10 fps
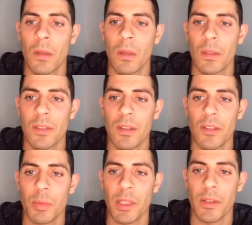Let's get
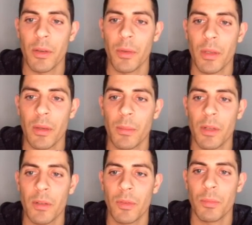this plan going. I'm
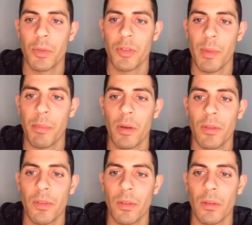going to push my
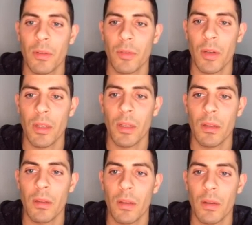pawns here and try to
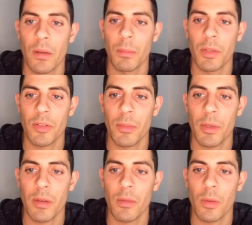get their bishop
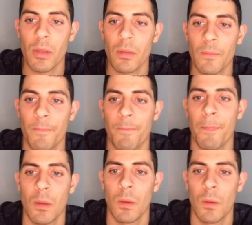out of the way.
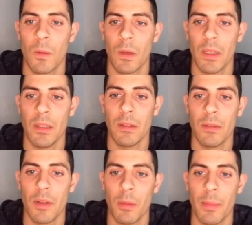I need to
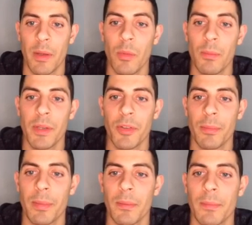develop my own bishop.